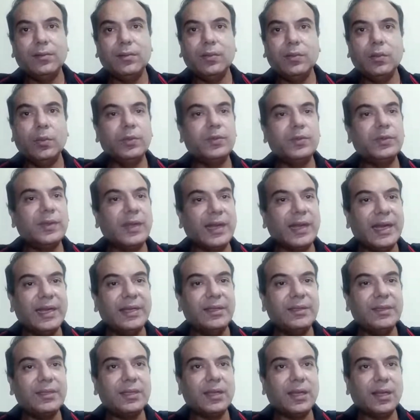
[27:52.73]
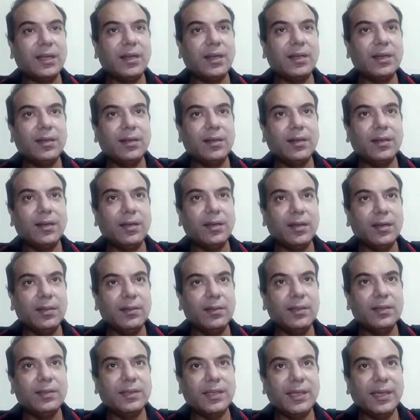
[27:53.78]
those rights are
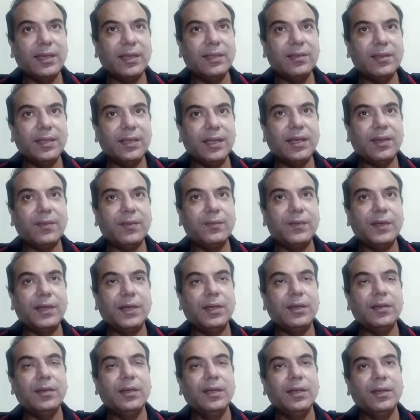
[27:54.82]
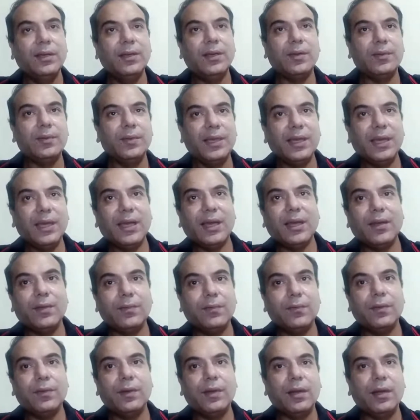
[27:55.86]
the thing they have done. Now they
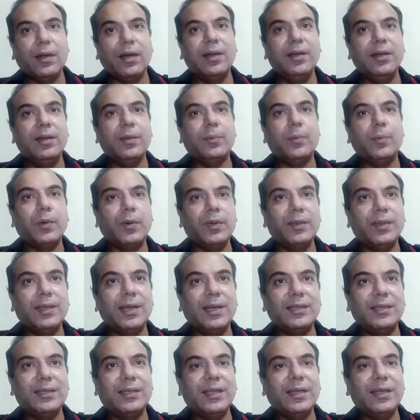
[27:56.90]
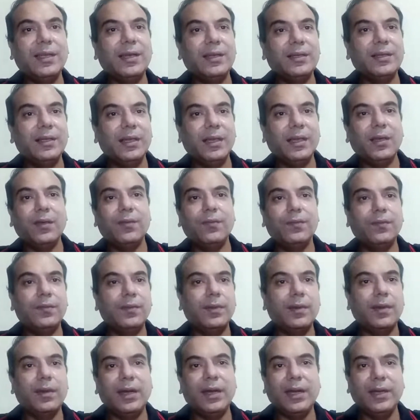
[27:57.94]
have earned upon that thing, and they have
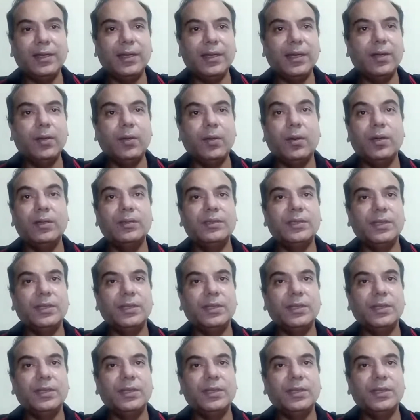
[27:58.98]
created or